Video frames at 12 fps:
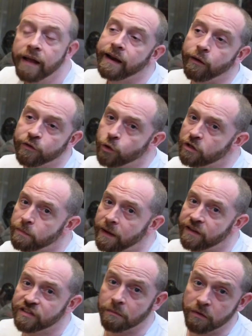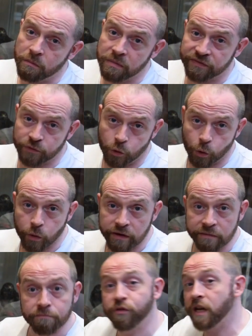Now, I've talked about some of them before
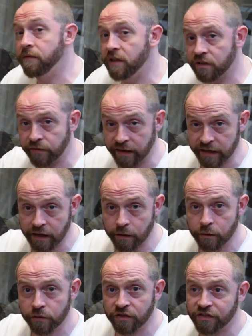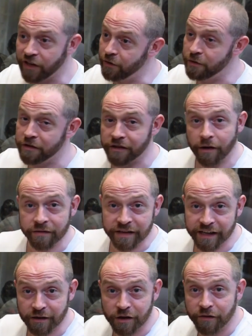in previous videos, so you can go and
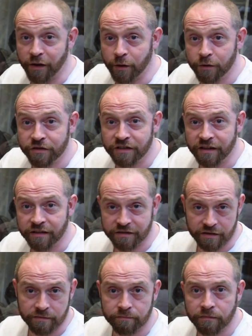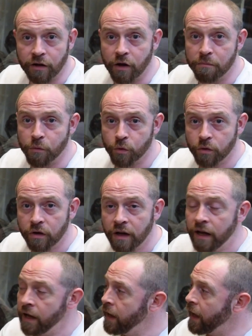take a look at those to learn more.
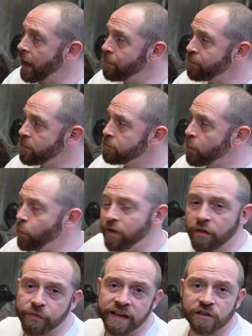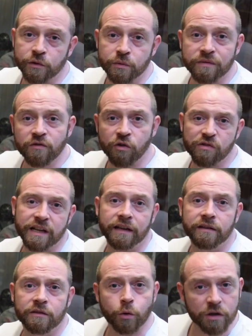But one of the things which we've not really
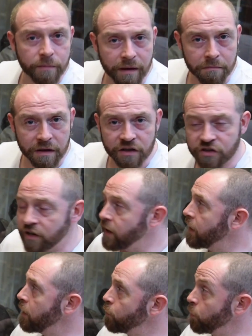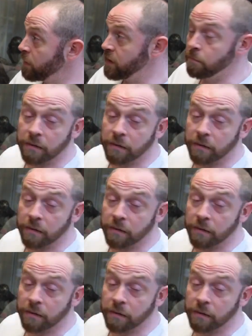talked about much will be the